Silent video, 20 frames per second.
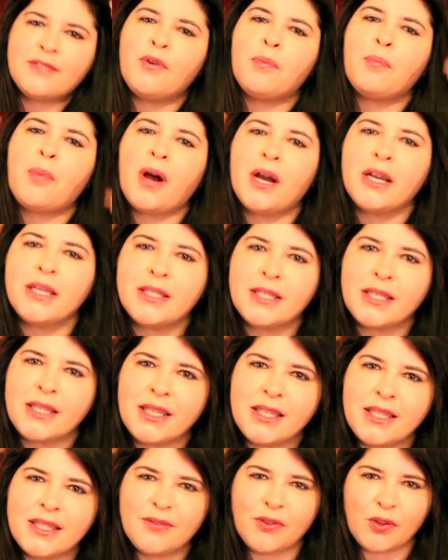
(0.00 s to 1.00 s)
for
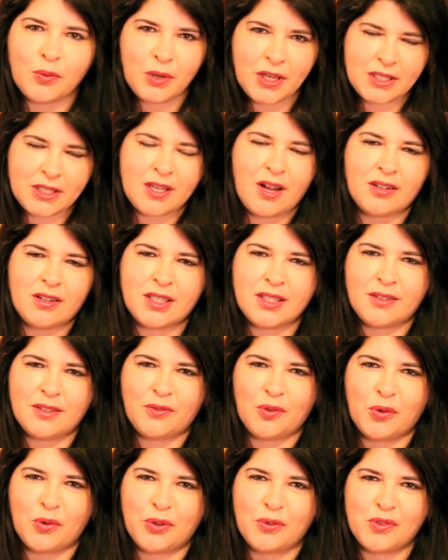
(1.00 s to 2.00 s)
Pisces for the week starting the
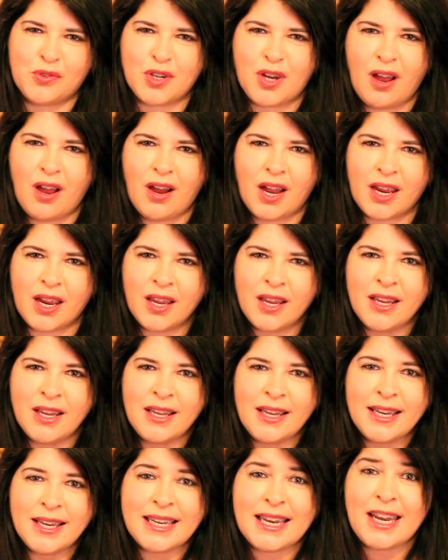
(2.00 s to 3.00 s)
4th of July.
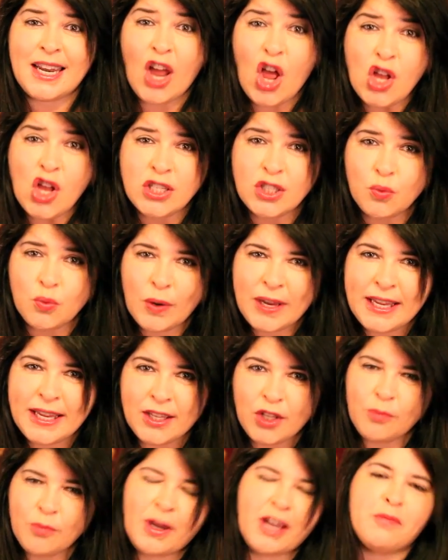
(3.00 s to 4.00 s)
Now, last
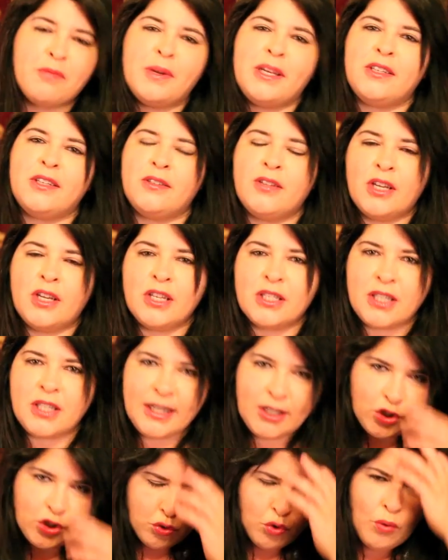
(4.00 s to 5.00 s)
week you may have been
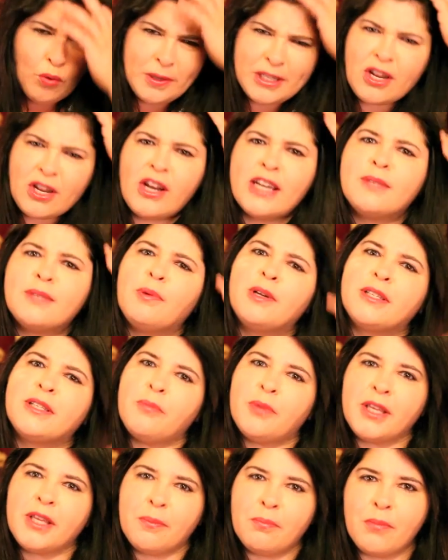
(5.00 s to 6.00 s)
slightly traumatized by some
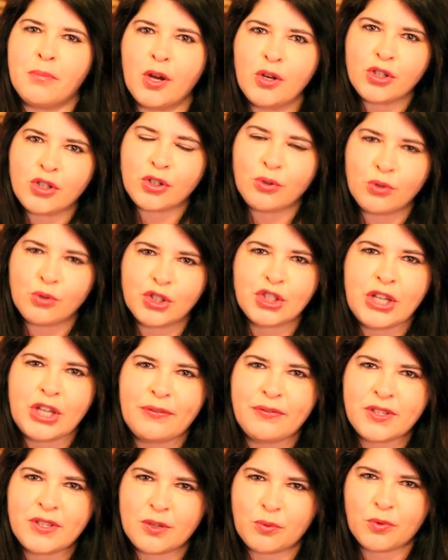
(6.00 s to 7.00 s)
of the emotional
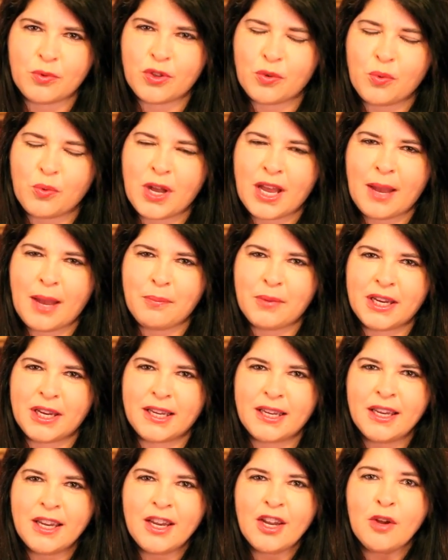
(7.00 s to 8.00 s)
shifts that were
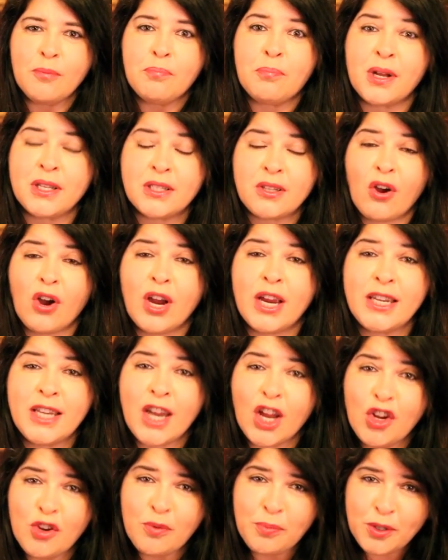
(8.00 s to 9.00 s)
happening, but I
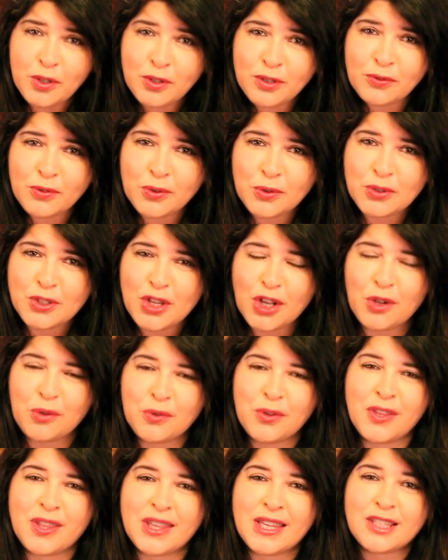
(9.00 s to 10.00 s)
know, beautiful
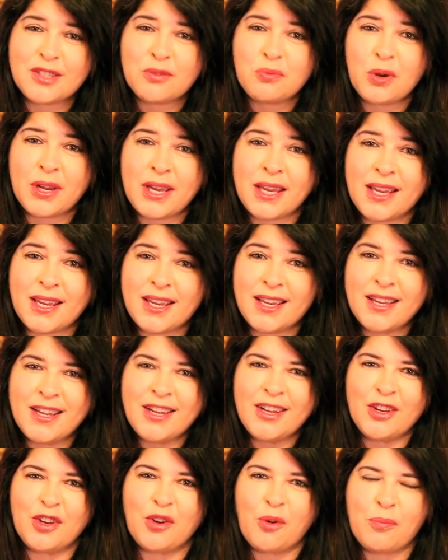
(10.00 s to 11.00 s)
soul, that this week
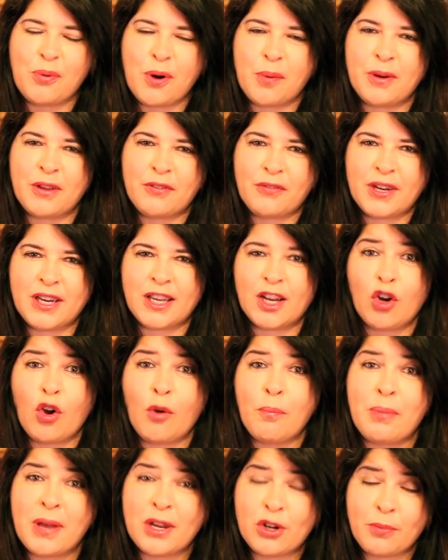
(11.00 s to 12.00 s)
you're probably feeling a
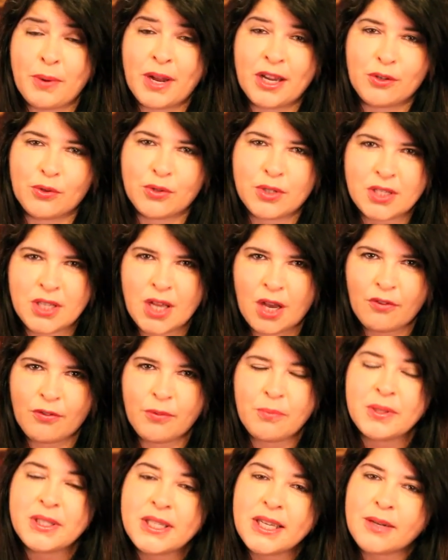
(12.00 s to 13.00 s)
lot better about yourself,
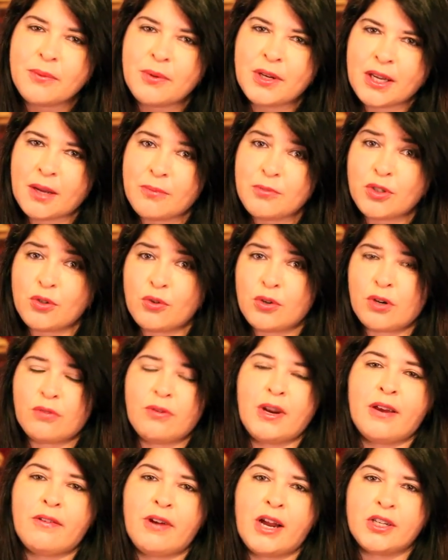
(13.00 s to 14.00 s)
and particularly when it comes to your
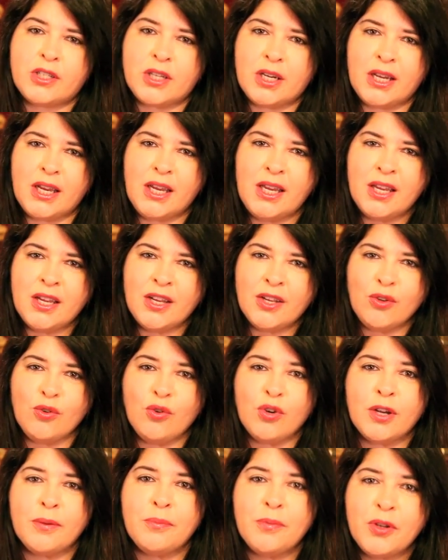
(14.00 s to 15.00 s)
career, actually. You're
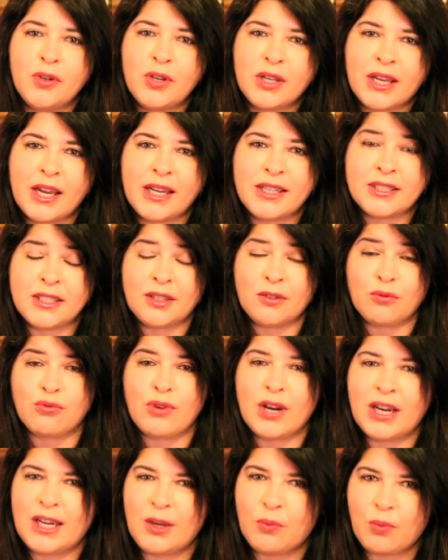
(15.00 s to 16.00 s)
communicating
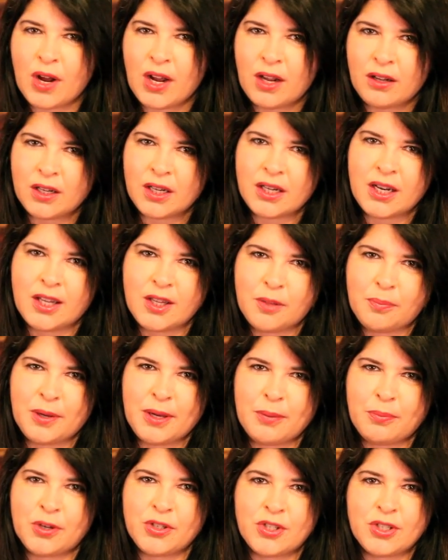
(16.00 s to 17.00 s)
really well, and other
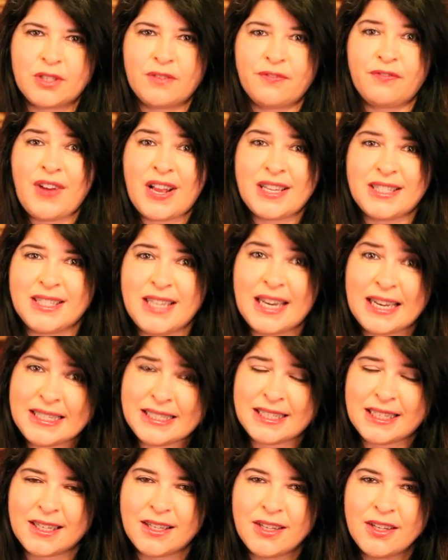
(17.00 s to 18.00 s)
people are just
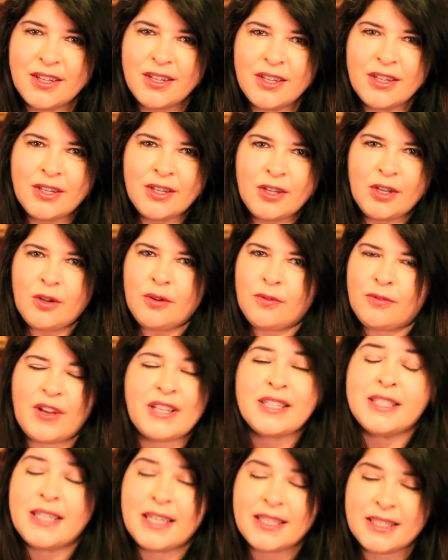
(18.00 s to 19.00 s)
fascinated
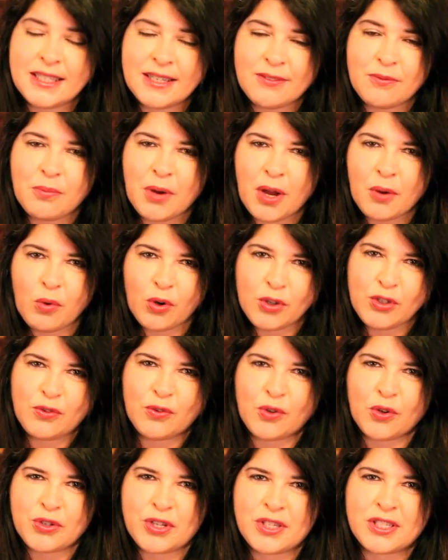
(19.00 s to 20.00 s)
even by what you've
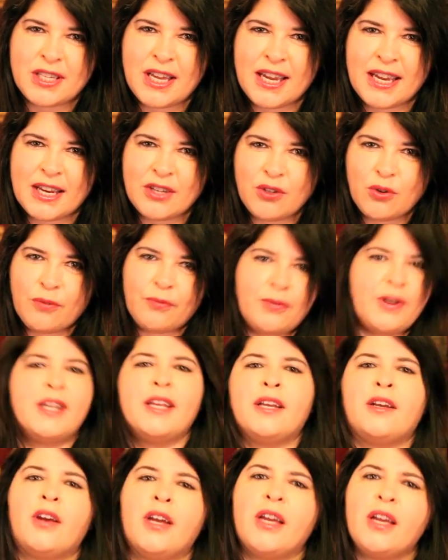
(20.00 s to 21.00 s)
got to say, and you're
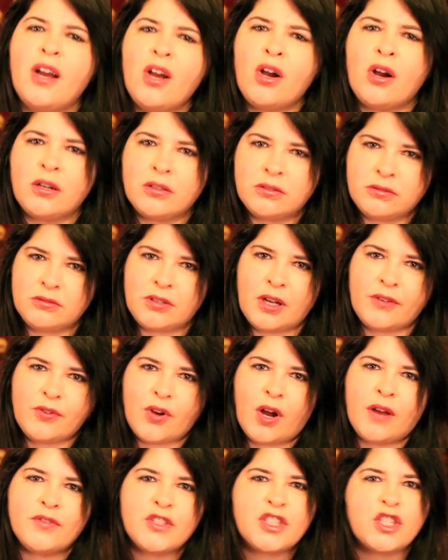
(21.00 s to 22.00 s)
feeling like, oh,
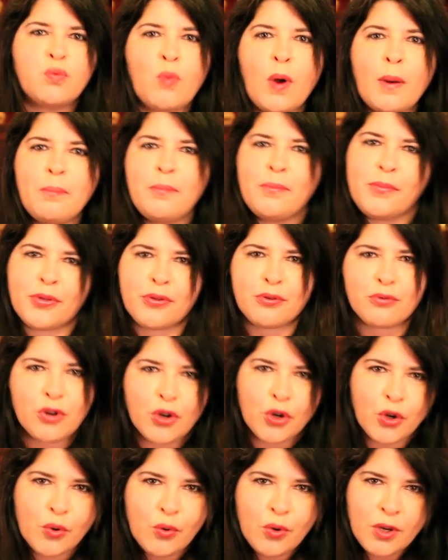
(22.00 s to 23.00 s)
I've swum
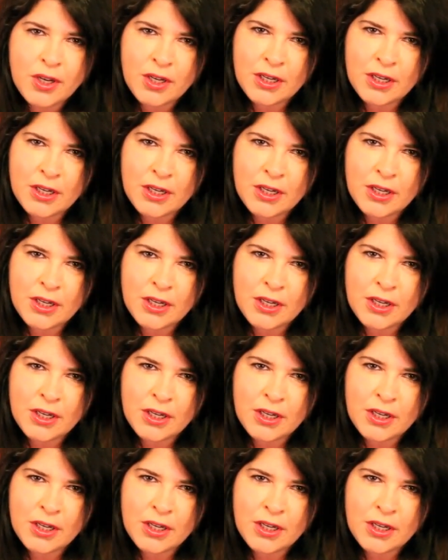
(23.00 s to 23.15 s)
through